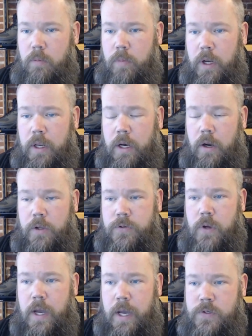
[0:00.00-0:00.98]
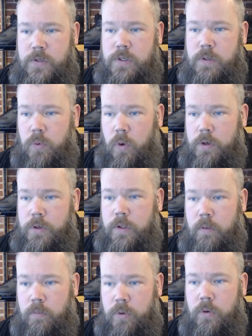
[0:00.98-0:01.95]
but it also adds support to
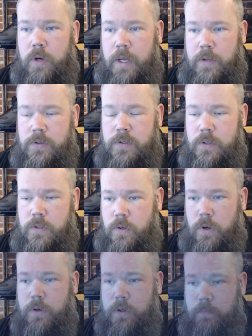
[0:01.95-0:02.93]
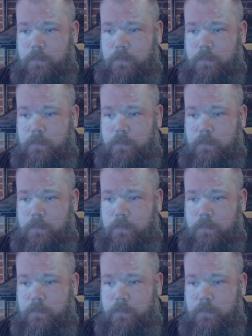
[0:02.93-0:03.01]
the boot as it's constructed.